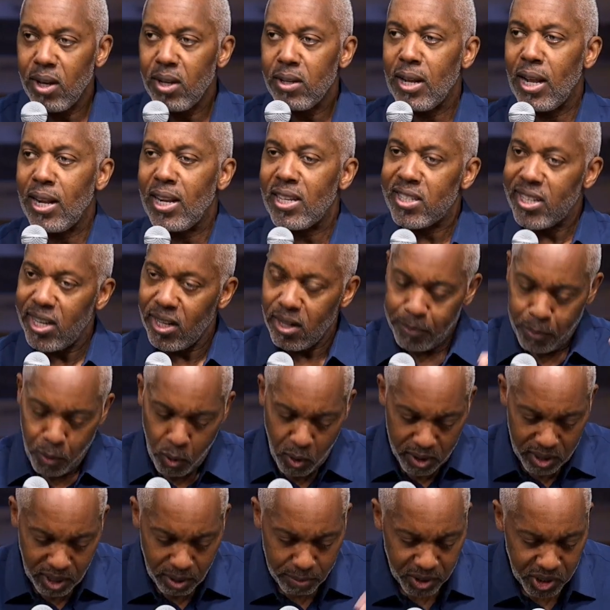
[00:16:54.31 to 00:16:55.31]
Now let's get to
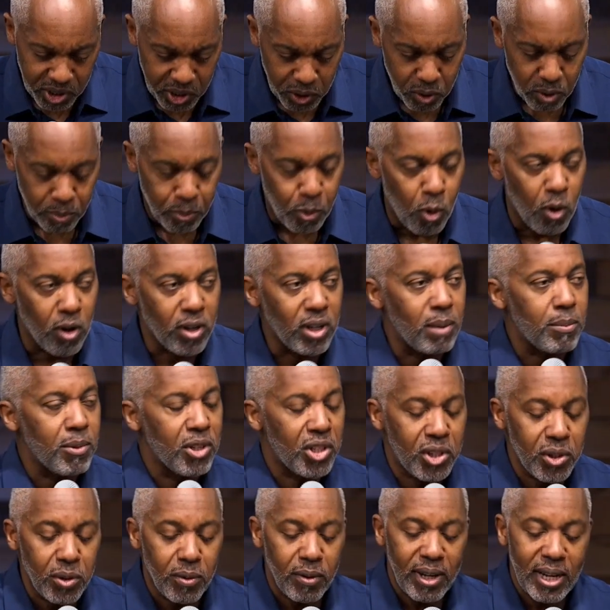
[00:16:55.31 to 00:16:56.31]
point number two. Point number
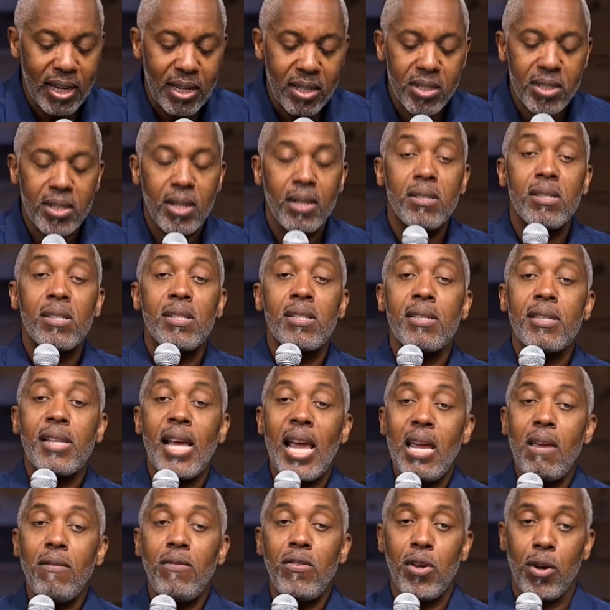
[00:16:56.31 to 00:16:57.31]
two is the
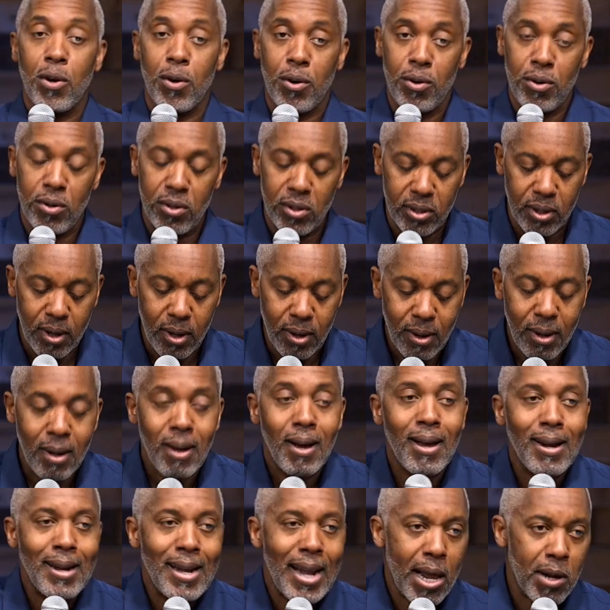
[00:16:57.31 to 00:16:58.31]
Savior's
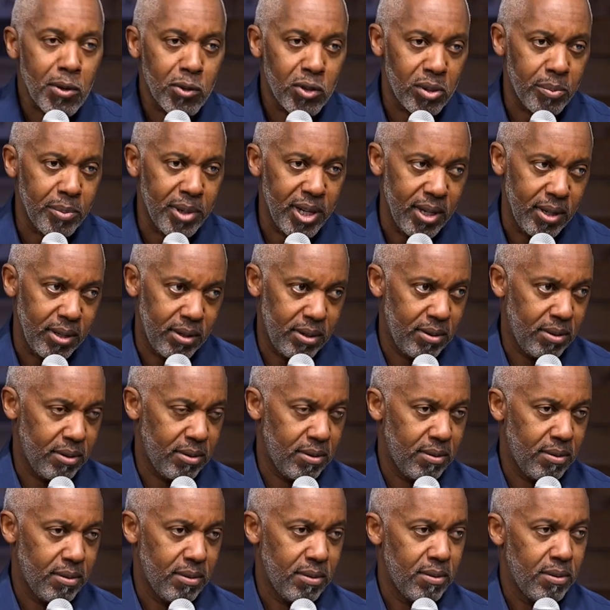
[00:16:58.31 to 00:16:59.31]
announcement.
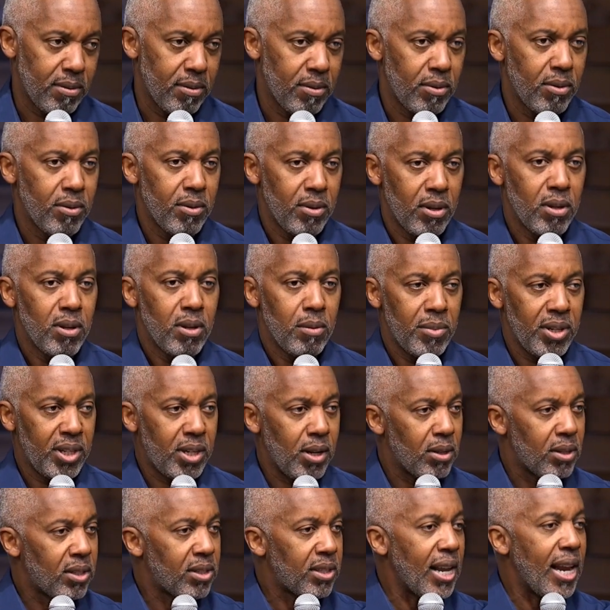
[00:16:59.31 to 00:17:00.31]

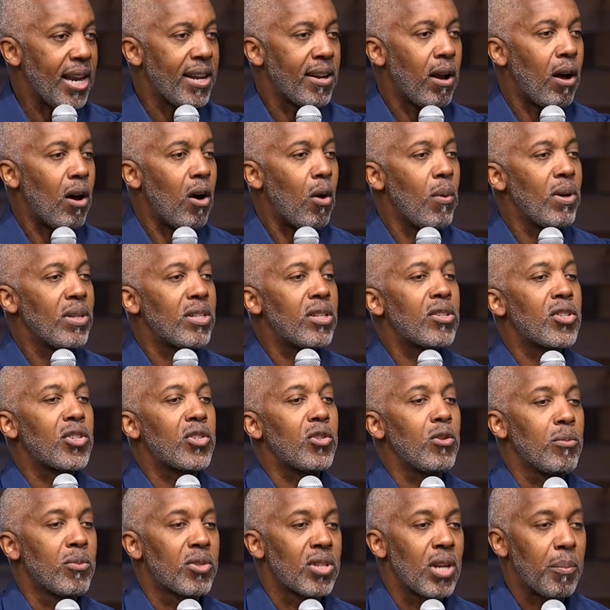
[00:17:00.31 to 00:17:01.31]
Because Satan always
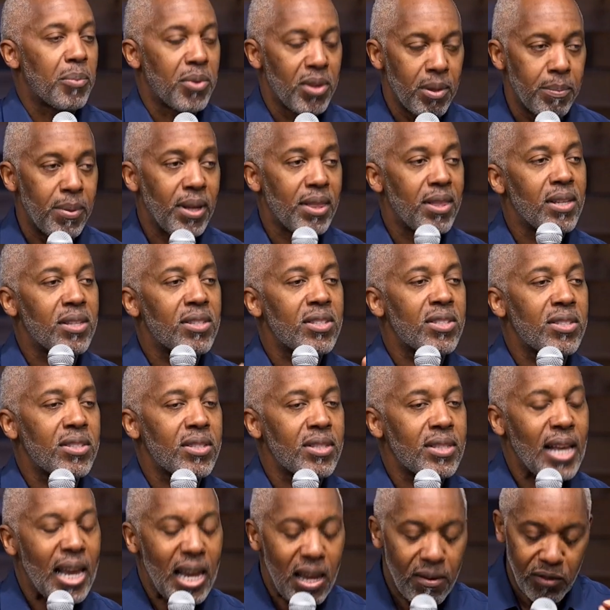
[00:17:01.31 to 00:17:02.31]
assumes something, but the
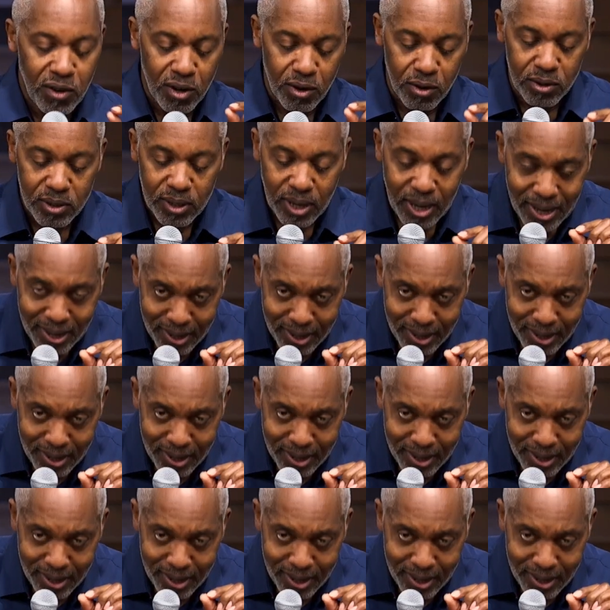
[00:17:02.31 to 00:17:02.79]
Savior's